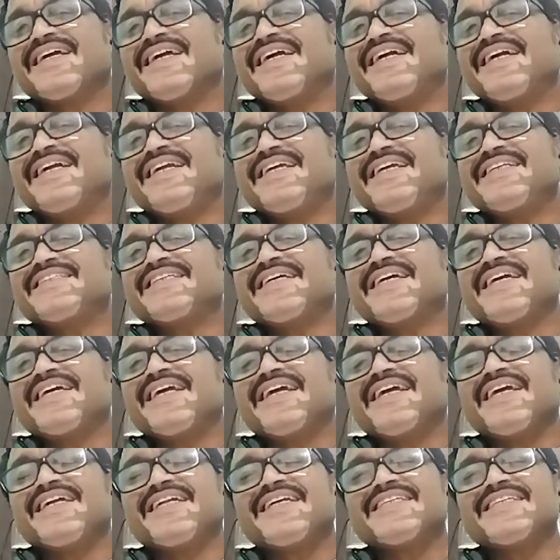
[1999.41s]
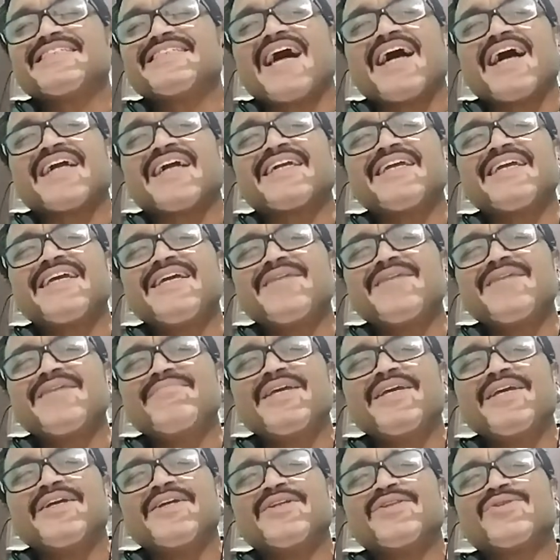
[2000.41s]
It is acting
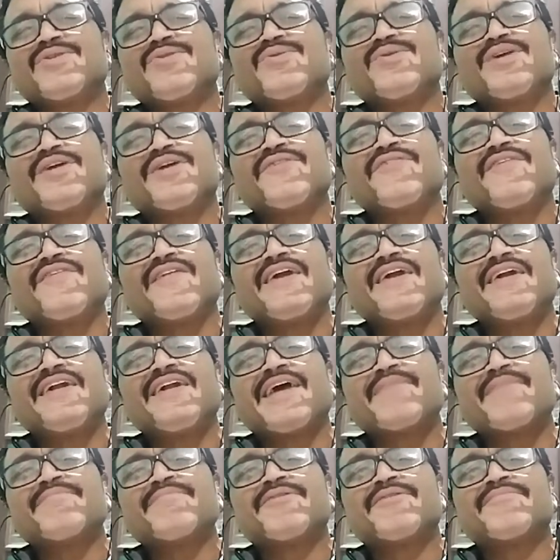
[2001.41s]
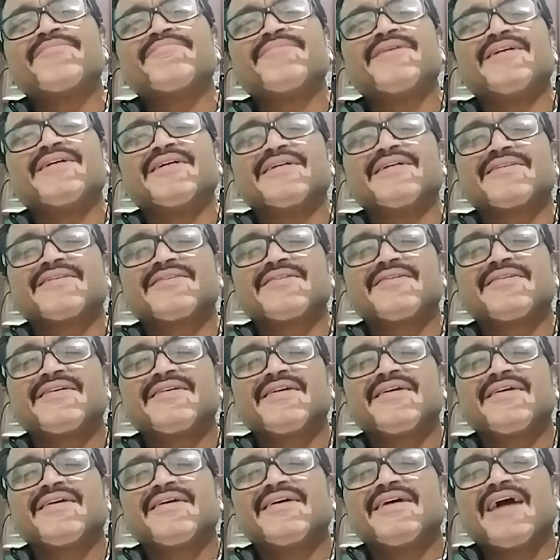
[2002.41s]
me through different type of birth,
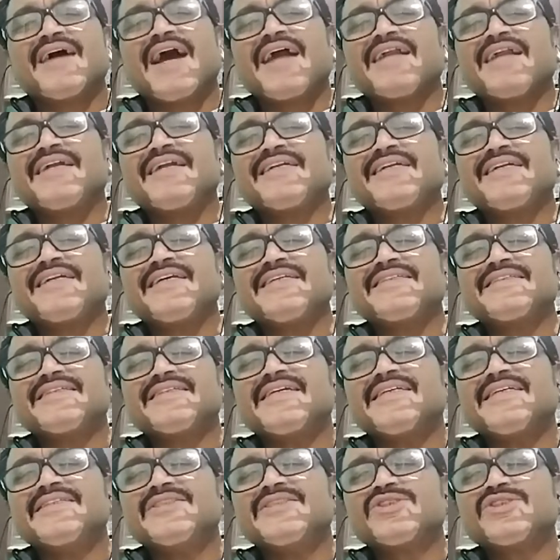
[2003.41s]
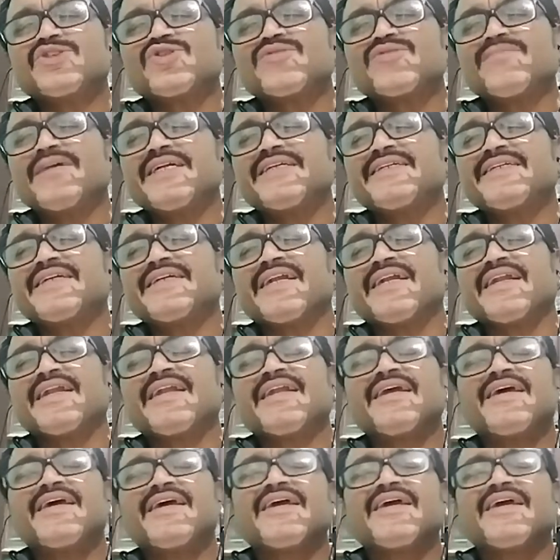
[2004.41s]
and it is instrumental